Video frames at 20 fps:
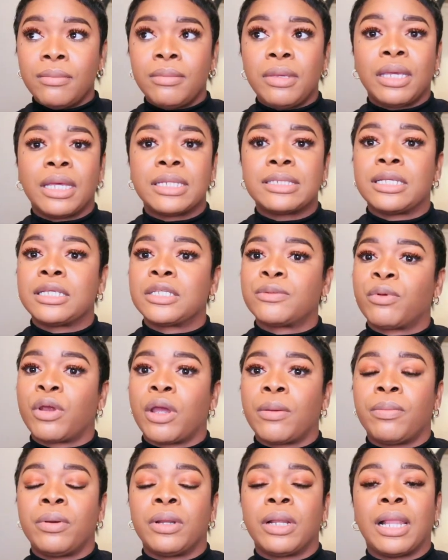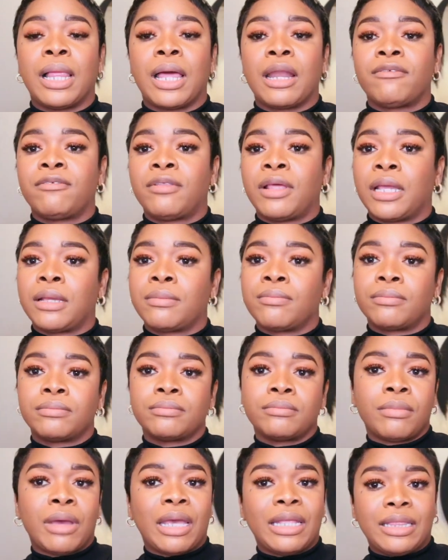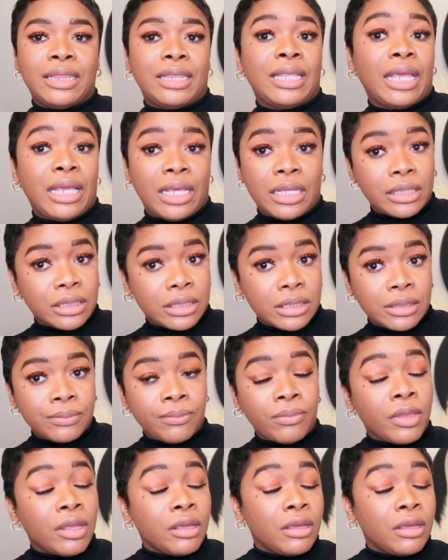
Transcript: because that's where I put a lot of like my things.